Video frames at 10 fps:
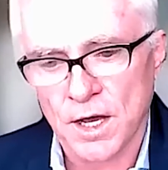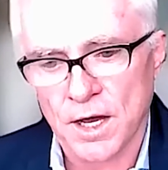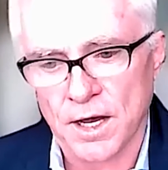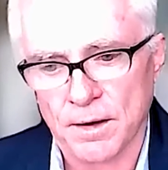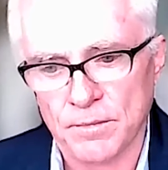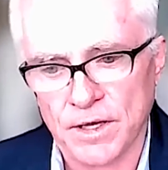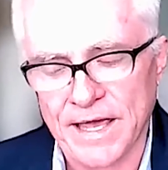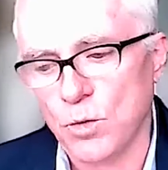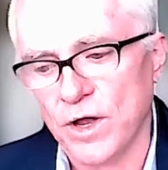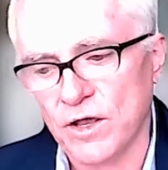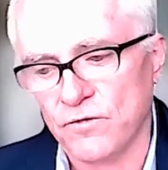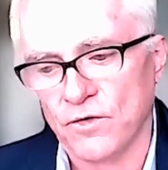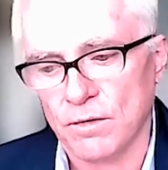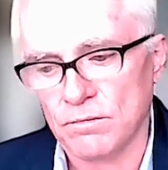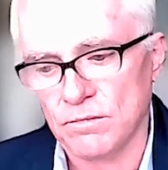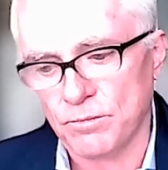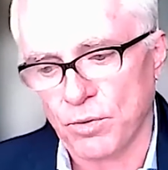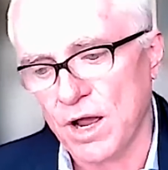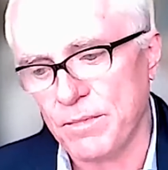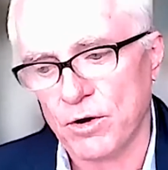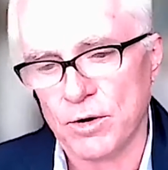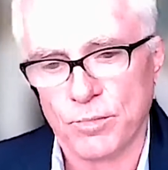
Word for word: um, get away from primary